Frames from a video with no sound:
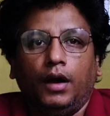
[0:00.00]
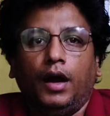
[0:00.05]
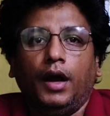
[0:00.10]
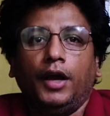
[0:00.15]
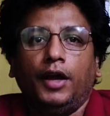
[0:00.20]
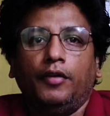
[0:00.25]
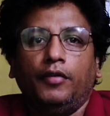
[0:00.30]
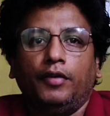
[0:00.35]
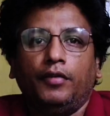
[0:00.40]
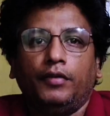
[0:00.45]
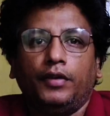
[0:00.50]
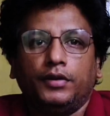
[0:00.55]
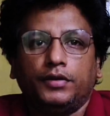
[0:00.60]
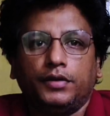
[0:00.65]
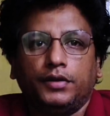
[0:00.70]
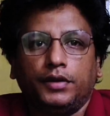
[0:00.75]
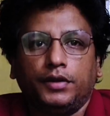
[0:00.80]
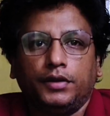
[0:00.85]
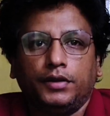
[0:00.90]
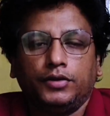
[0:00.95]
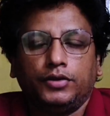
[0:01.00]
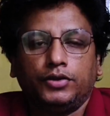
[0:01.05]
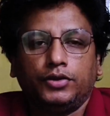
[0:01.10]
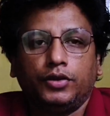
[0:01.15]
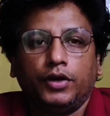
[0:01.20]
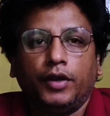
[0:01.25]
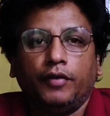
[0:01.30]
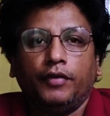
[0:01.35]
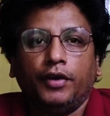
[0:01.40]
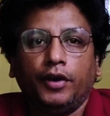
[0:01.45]
Hi everyone, in
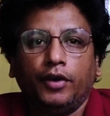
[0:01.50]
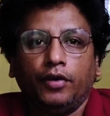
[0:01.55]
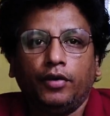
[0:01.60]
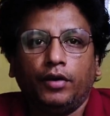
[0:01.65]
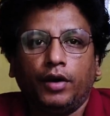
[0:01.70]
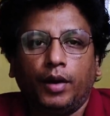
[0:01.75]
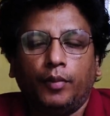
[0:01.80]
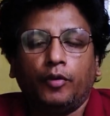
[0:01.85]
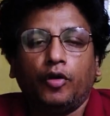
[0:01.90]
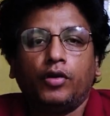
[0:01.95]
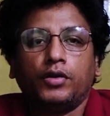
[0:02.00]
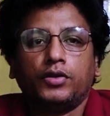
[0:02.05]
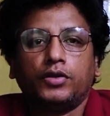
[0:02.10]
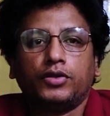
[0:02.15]
today's video I am going